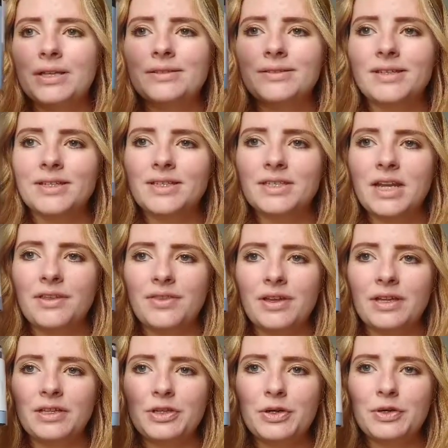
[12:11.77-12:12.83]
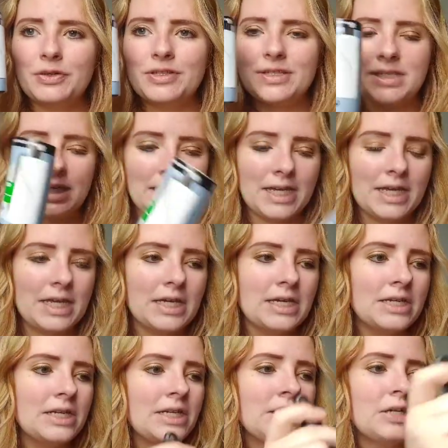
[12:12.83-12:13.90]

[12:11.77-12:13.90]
but it's nothing a little sticky